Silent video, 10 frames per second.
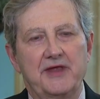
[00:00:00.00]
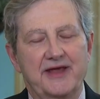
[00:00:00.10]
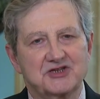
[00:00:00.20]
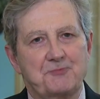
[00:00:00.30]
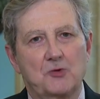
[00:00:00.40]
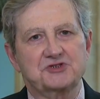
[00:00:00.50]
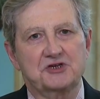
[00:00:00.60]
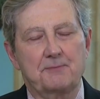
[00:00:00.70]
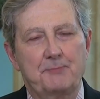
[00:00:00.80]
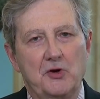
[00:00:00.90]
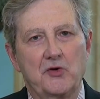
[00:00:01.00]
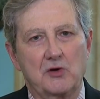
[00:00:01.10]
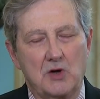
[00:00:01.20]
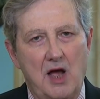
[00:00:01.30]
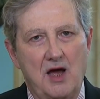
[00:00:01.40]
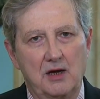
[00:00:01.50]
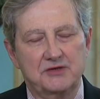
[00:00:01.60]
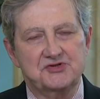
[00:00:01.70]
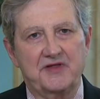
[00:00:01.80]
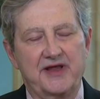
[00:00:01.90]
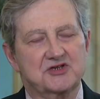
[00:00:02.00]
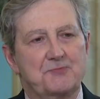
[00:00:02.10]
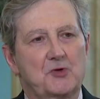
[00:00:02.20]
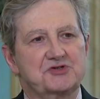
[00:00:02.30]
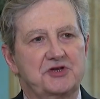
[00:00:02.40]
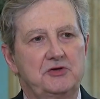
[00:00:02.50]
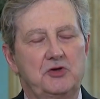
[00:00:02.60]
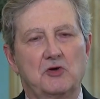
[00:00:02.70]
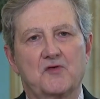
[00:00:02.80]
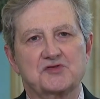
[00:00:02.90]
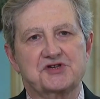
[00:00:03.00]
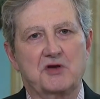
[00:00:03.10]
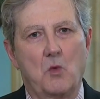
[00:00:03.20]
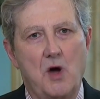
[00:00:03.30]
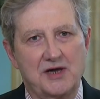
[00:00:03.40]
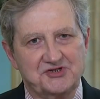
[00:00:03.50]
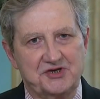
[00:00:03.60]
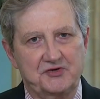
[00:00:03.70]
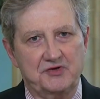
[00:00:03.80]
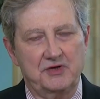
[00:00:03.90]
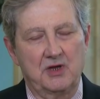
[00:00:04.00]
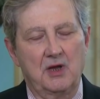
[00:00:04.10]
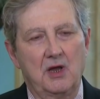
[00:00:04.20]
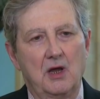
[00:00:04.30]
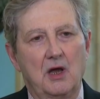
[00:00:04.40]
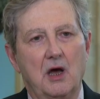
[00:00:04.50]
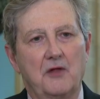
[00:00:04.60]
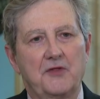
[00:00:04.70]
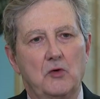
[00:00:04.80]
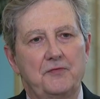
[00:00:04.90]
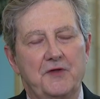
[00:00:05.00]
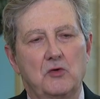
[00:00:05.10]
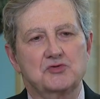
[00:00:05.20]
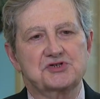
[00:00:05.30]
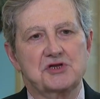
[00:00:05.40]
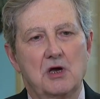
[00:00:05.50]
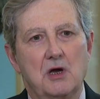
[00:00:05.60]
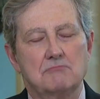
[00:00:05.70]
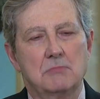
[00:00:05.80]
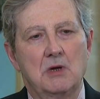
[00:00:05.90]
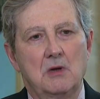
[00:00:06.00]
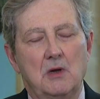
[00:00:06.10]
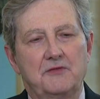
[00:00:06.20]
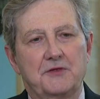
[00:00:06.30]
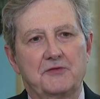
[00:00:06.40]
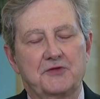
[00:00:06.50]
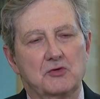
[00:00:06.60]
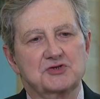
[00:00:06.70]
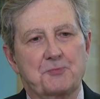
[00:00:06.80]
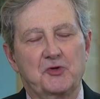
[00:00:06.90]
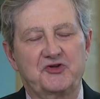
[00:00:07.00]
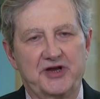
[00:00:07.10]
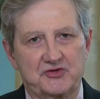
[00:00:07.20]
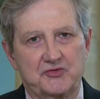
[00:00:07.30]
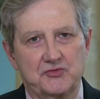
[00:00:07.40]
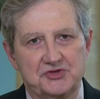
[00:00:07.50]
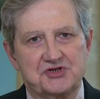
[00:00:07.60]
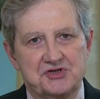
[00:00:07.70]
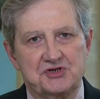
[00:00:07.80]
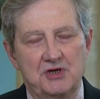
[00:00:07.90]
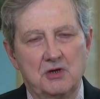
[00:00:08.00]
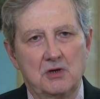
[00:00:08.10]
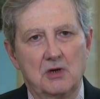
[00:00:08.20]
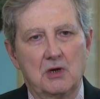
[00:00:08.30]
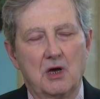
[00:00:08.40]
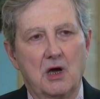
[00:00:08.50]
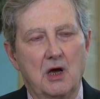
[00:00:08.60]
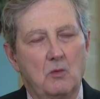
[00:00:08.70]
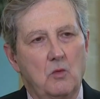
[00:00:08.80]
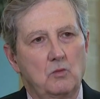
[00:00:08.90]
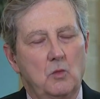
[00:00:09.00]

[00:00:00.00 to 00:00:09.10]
the experts at Imperial College, the experts at University of Washington. Uh, th- those, uh, th- those predictors uh,